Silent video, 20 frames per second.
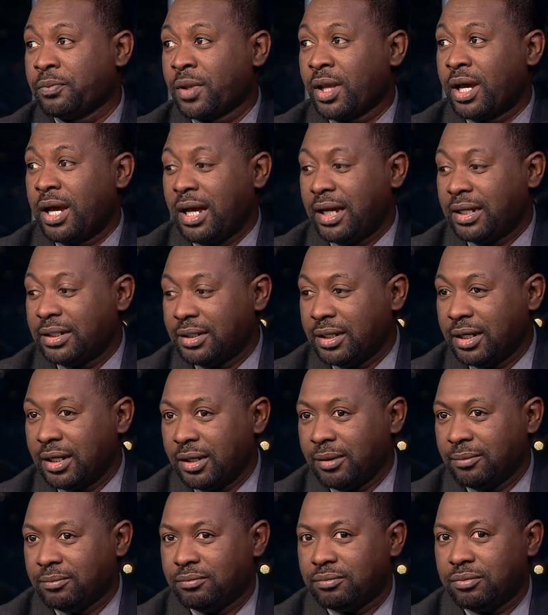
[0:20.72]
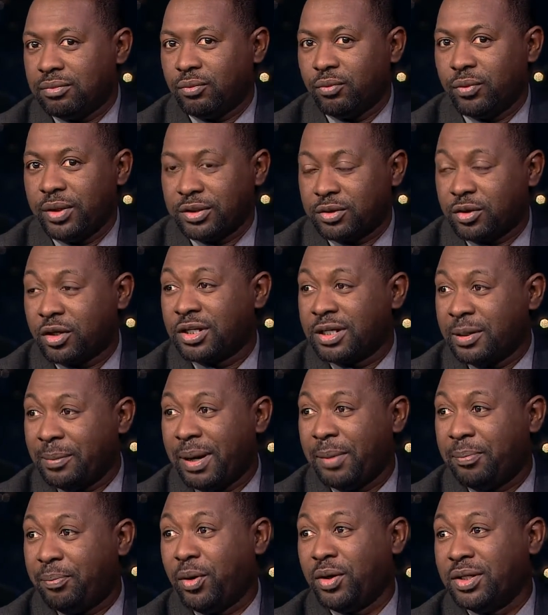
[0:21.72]
And we're talking
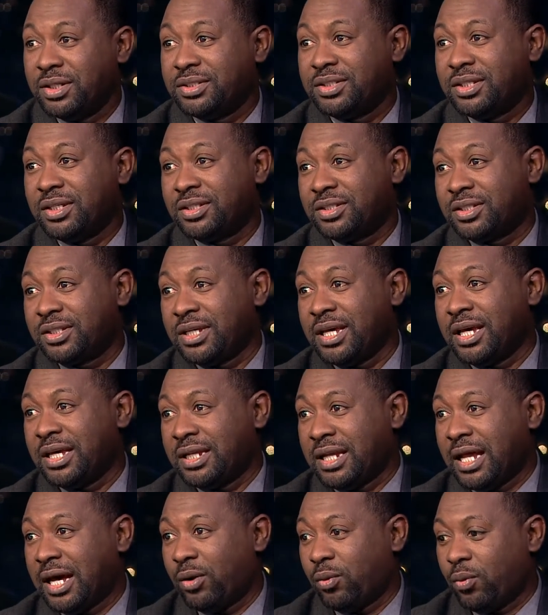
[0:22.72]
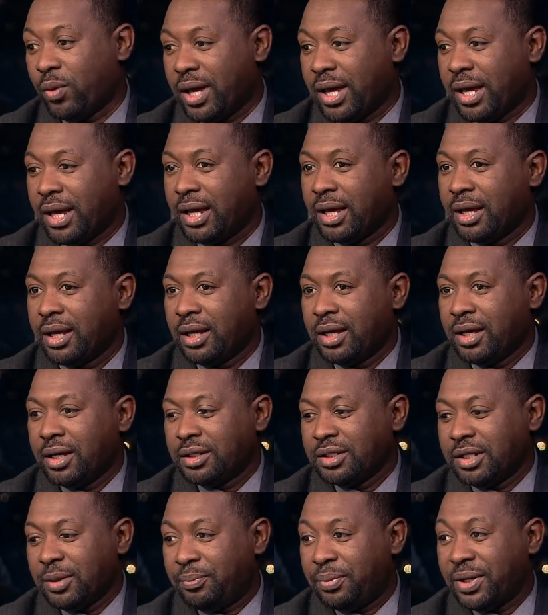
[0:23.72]
about politics here now, where
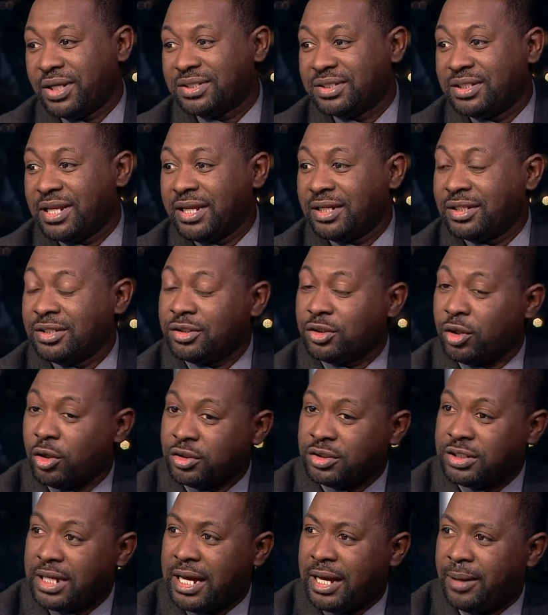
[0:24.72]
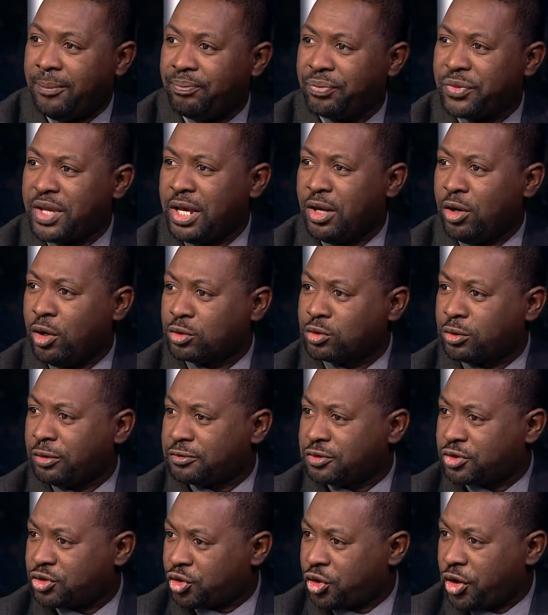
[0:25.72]
the president is under a lot of
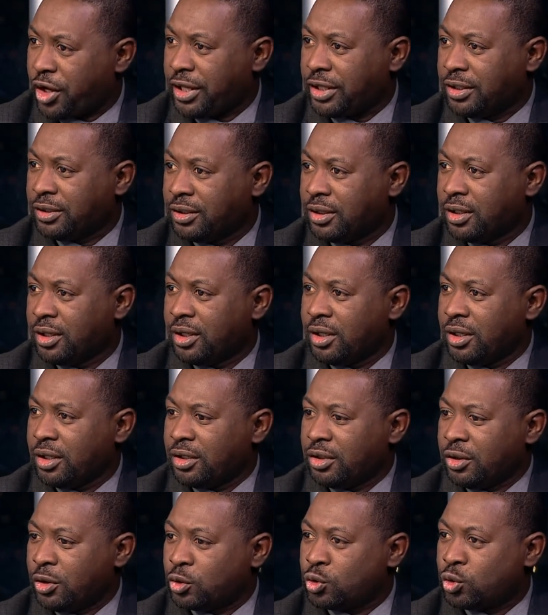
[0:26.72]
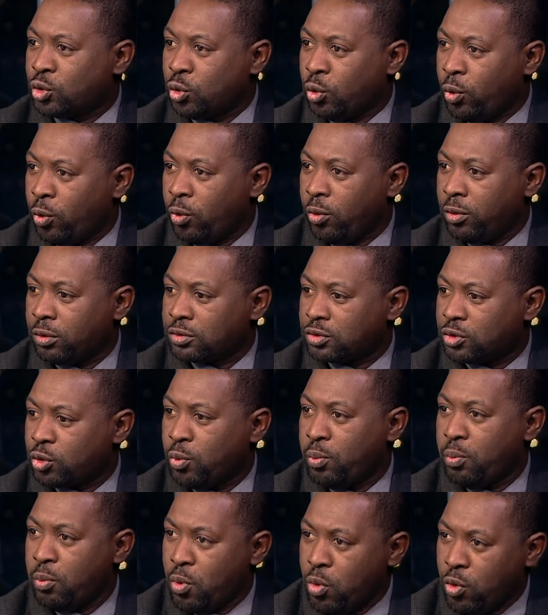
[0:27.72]
strain, to
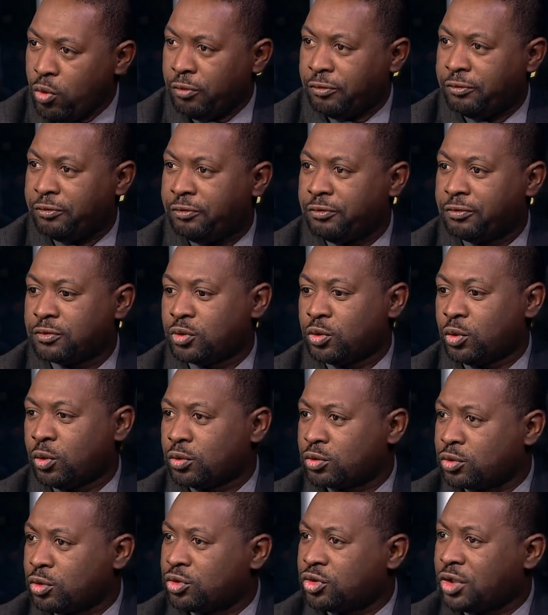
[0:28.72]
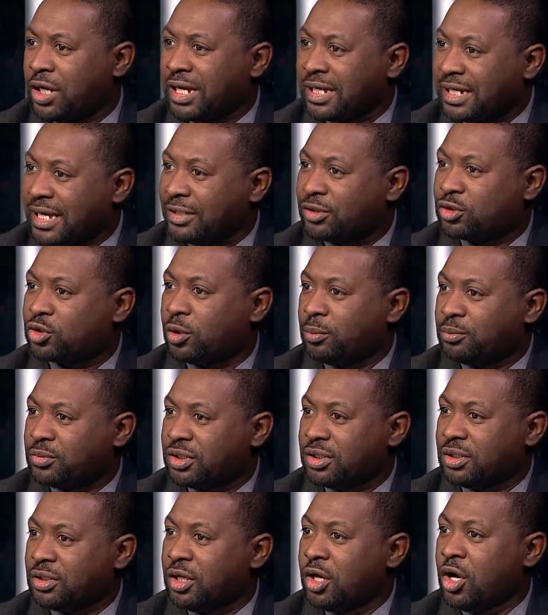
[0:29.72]
move, to try and get
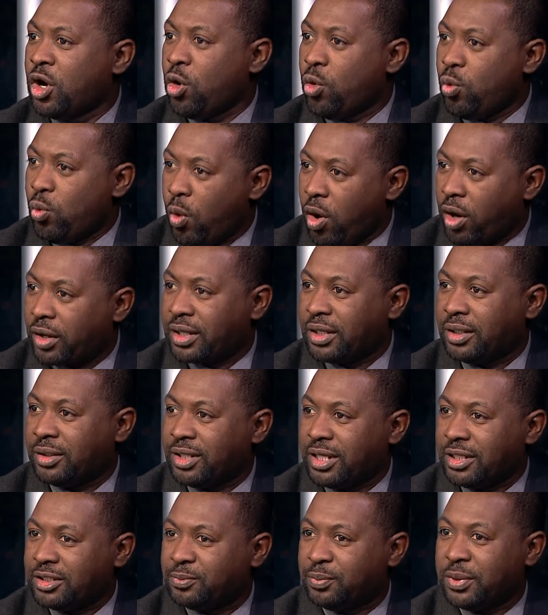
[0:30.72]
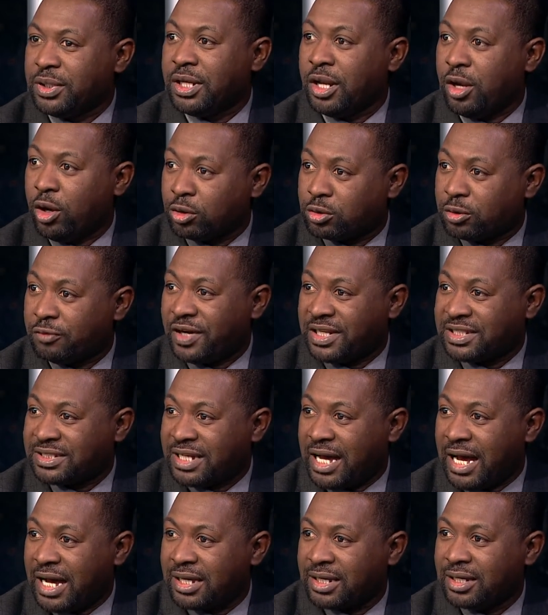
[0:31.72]
something working. There's been a lot of
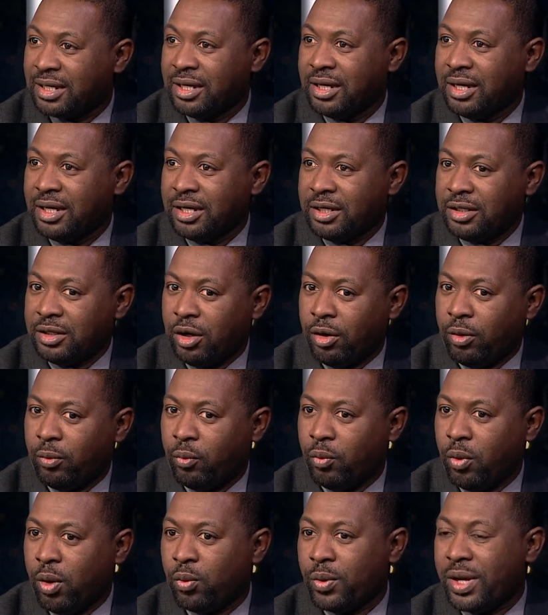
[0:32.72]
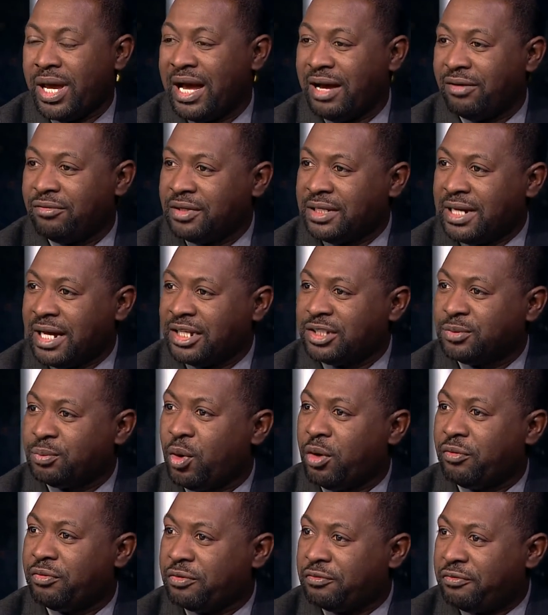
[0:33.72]
attack. What we're having now is more
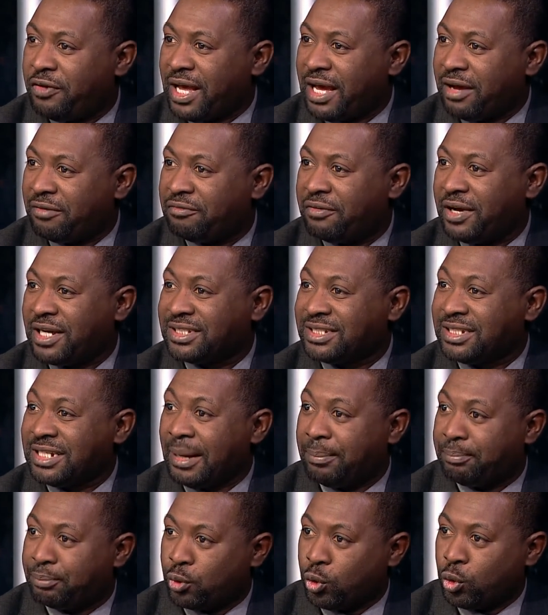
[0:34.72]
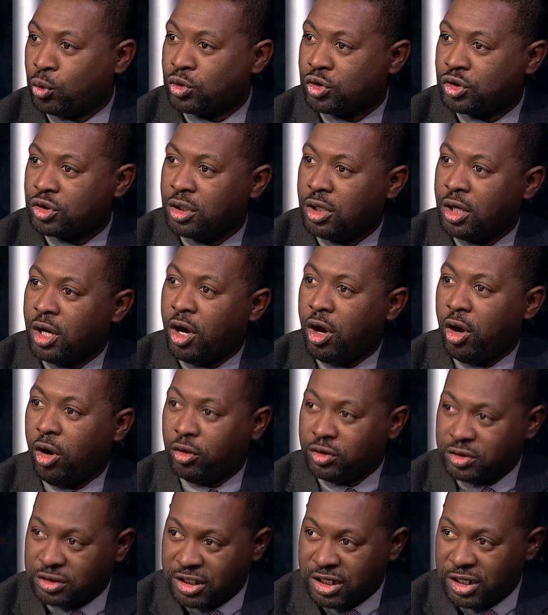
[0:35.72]
of a firefighting approach
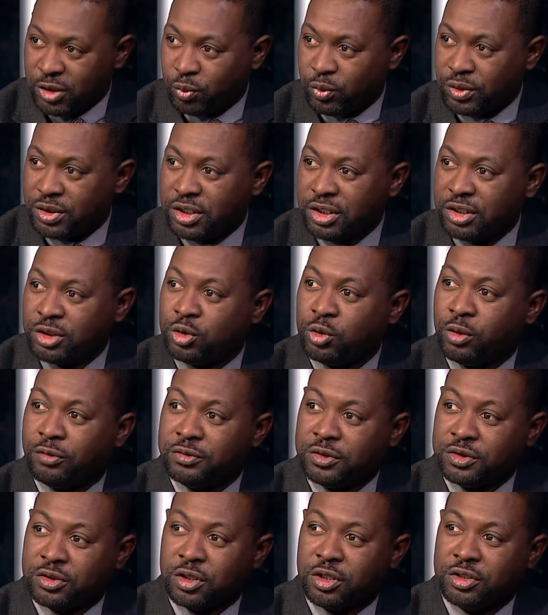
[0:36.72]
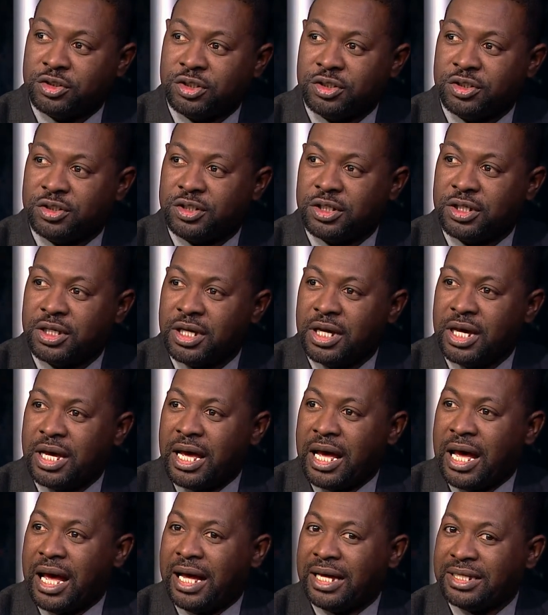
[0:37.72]
on dealing with the issue of insurgency,
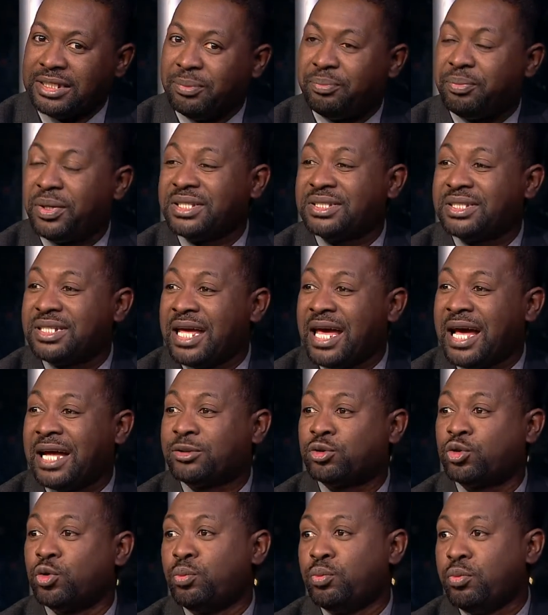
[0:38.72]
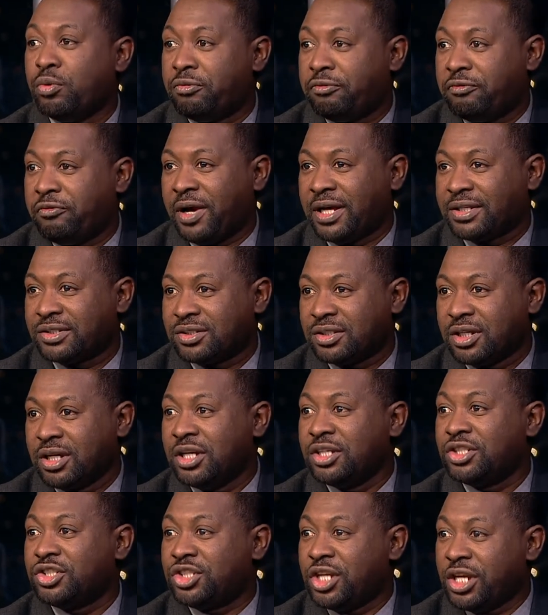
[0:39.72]
and the president had to move fast,
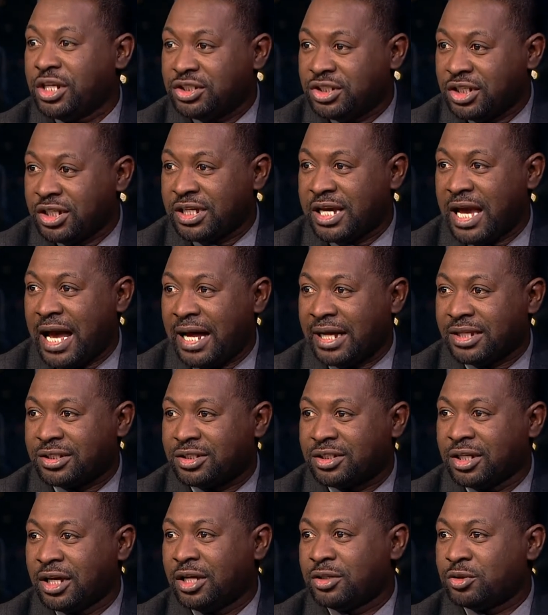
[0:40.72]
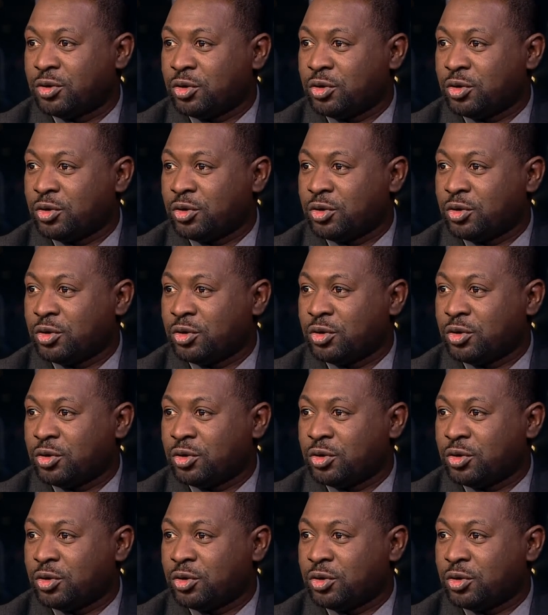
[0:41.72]
changing guards to